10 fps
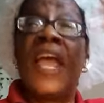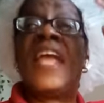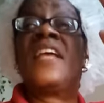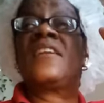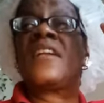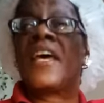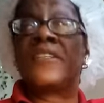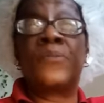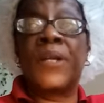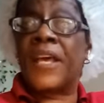And the
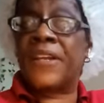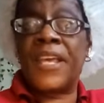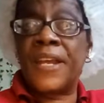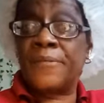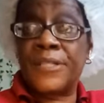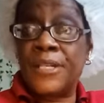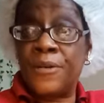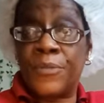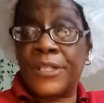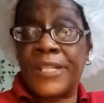lights went out at Harris
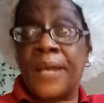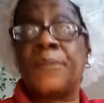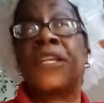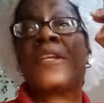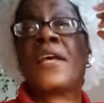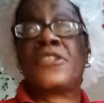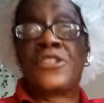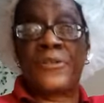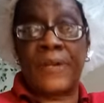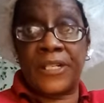Teeter one time and then our
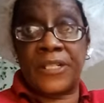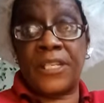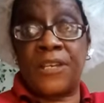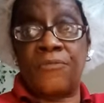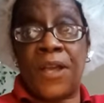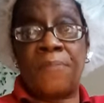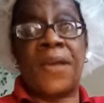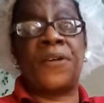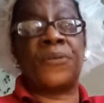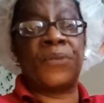generators kicked right
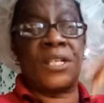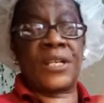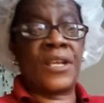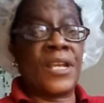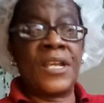back on in.